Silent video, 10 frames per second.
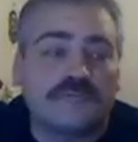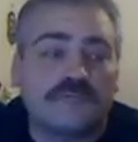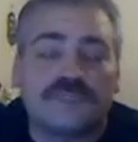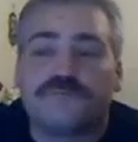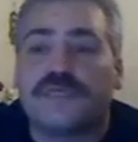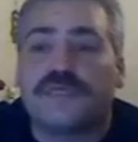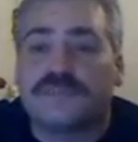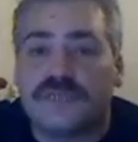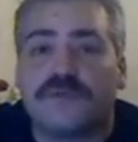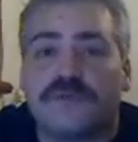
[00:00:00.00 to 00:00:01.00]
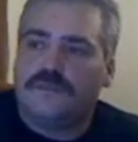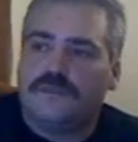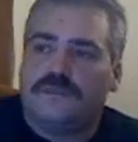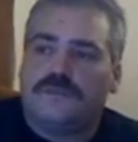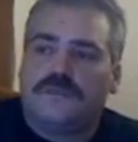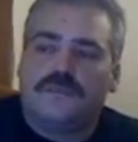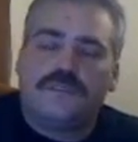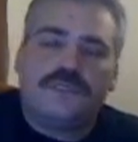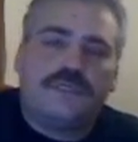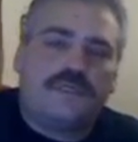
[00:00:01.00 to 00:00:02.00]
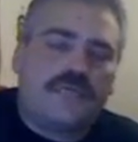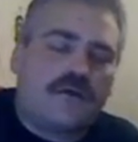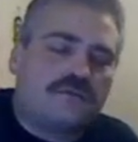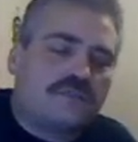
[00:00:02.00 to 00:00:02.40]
It's plain and simple. Now,